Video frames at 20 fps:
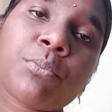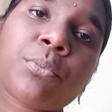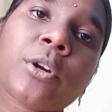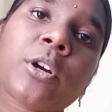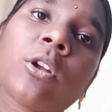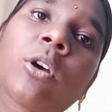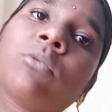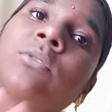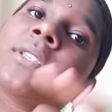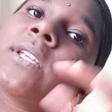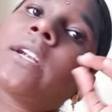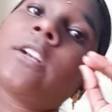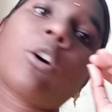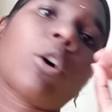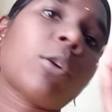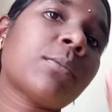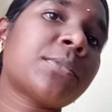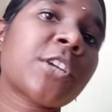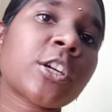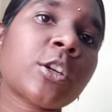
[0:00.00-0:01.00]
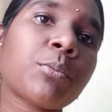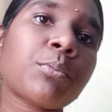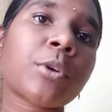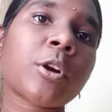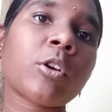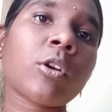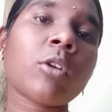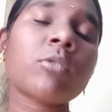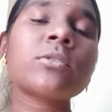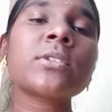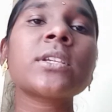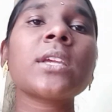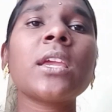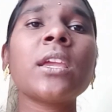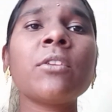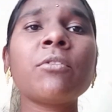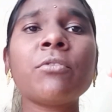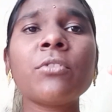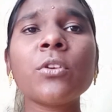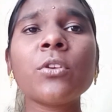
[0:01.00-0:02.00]
pronouns and object pronouns
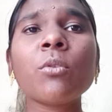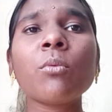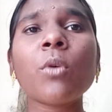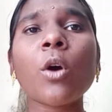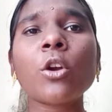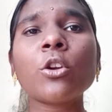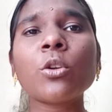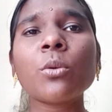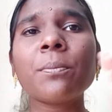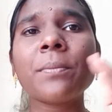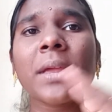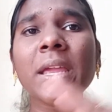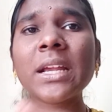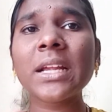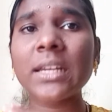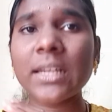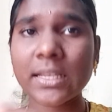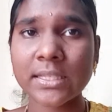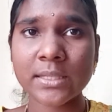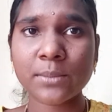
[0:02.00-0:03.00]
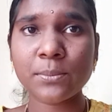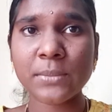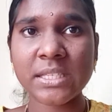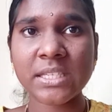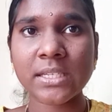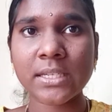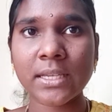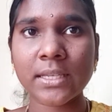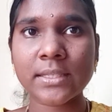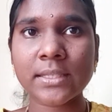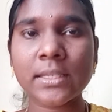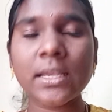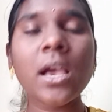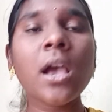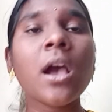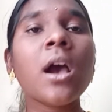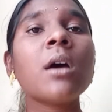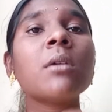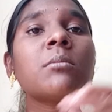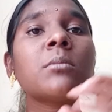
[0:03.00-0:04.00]
if you want to make less mistakes.
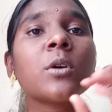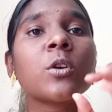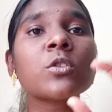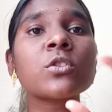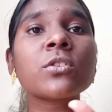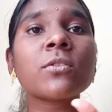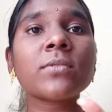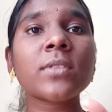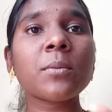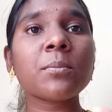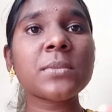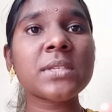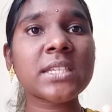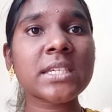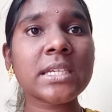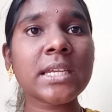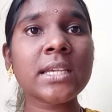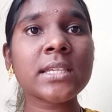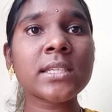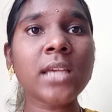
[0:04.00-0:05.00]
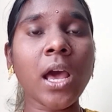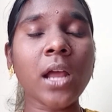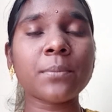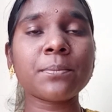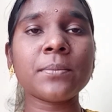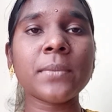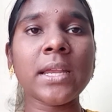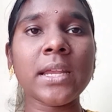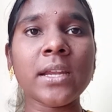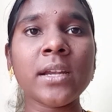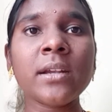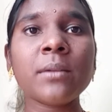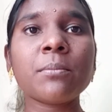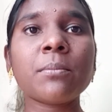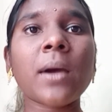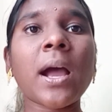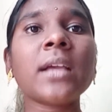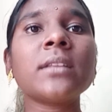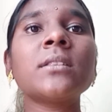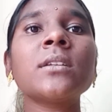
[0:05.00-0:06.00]
Most of the mistakes are made
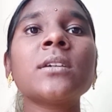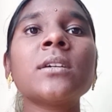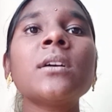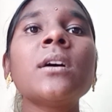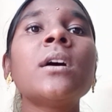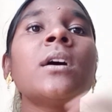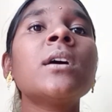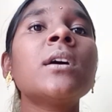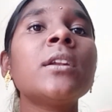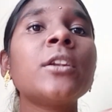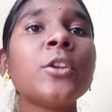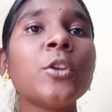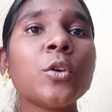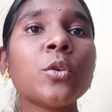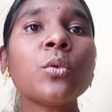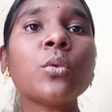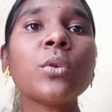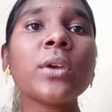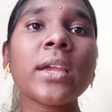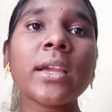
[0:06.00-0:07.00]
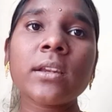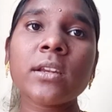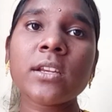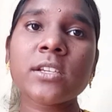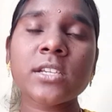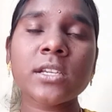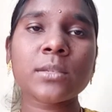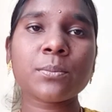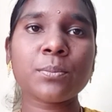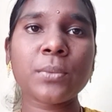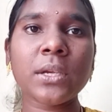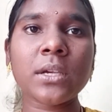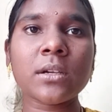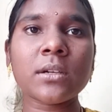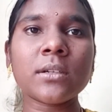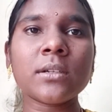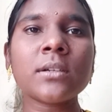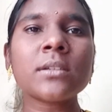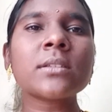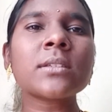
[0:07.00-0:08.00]
by the new English
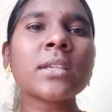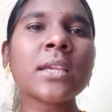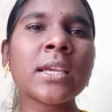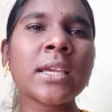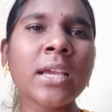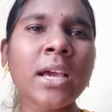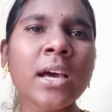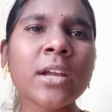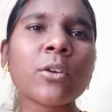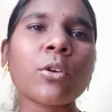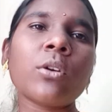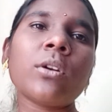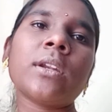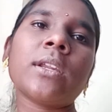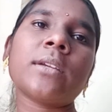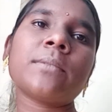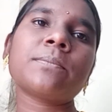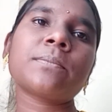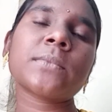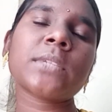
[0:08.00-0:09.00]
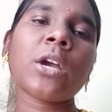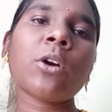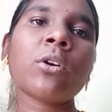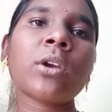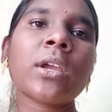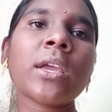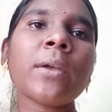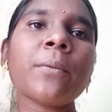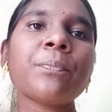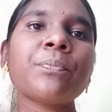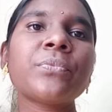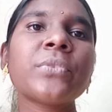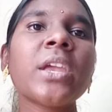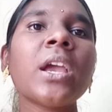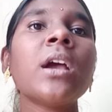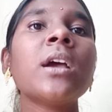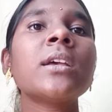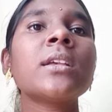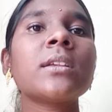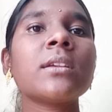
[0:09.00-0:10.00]
speakers here only. Okay?
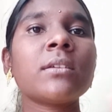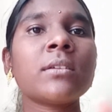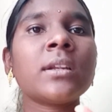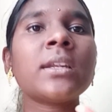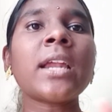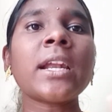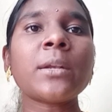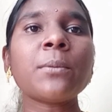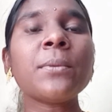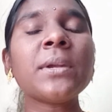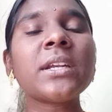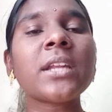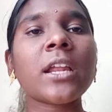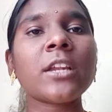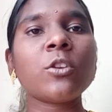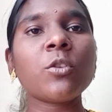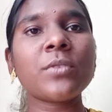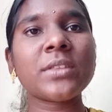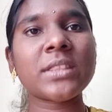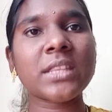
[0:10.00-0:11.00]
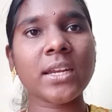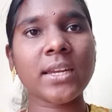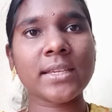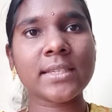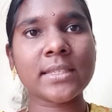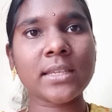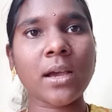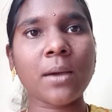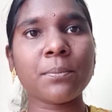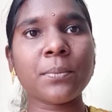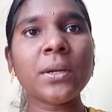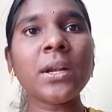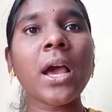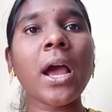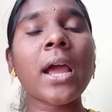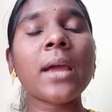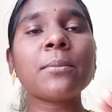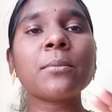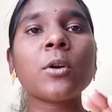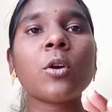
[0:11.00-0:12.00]
Let me tell you with an example.
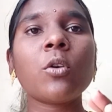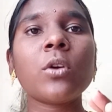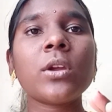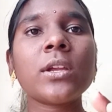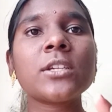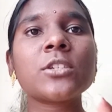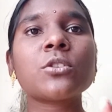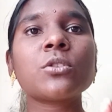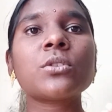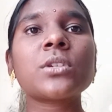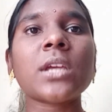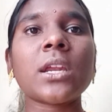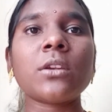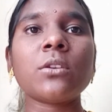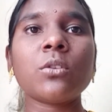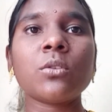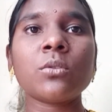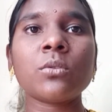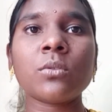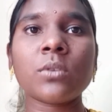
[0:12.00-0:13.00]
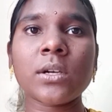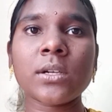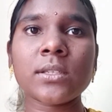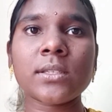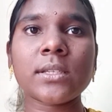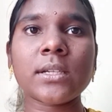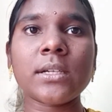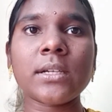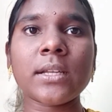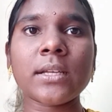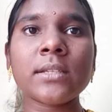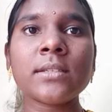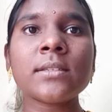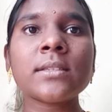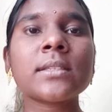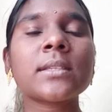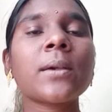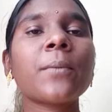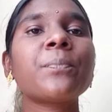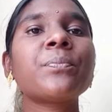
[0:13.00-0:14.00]
I am going to tell you a
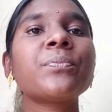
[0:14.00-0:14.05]
sentence.